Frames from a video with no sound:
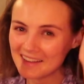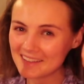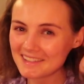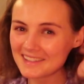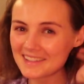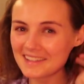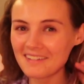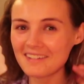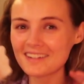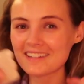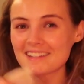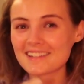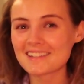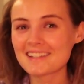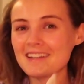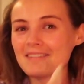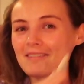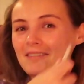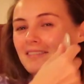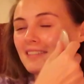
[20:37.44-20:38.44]
So it doesn't
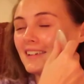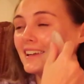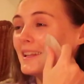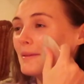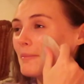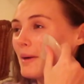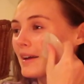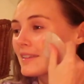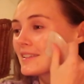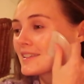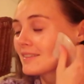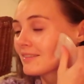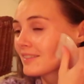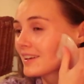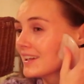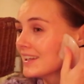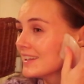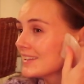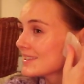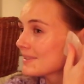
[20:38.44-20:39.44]
even really matter
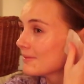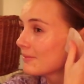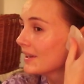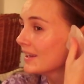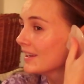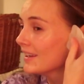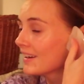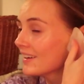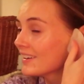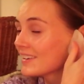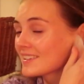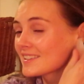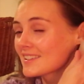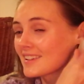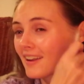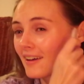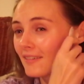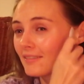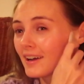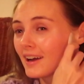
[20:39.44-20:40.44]
really to me. I just
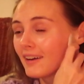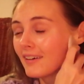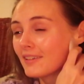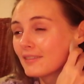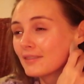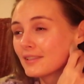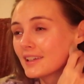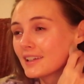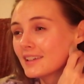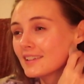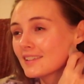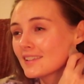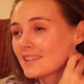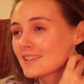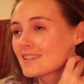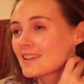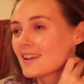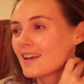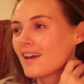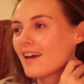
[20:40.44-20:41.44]
love how it
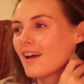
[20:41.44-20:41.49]
feels.